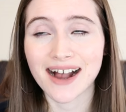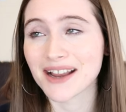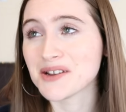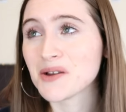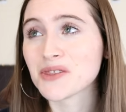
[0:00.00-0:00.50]

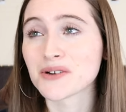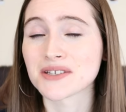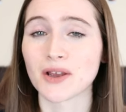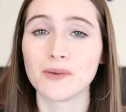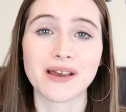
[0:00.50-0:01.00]
I know there
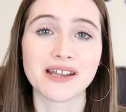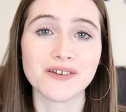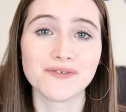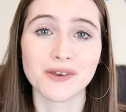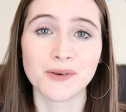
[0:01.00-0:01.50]
are so many
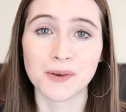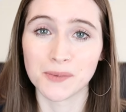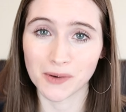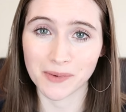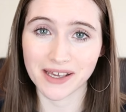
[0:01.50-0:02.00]
of you who
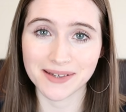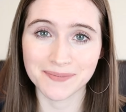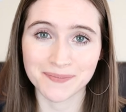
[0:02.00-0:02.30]
will be.